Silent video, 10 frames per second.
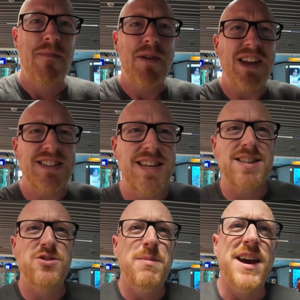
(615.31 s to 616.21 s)
But you see,
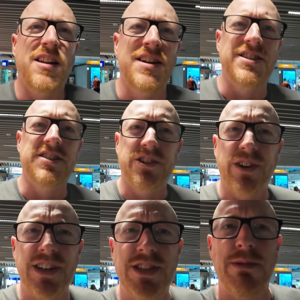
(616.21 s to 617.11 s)
some airlines are
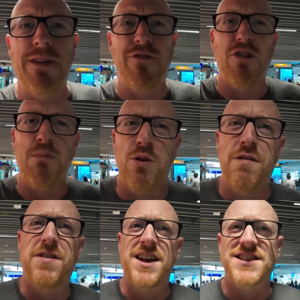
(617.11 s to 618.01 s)
starting to even remove
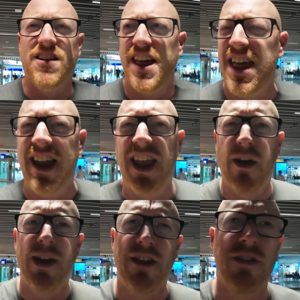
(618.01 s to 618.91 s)
things like that
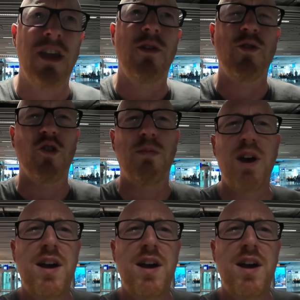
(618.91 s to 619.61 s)
now here in Europe.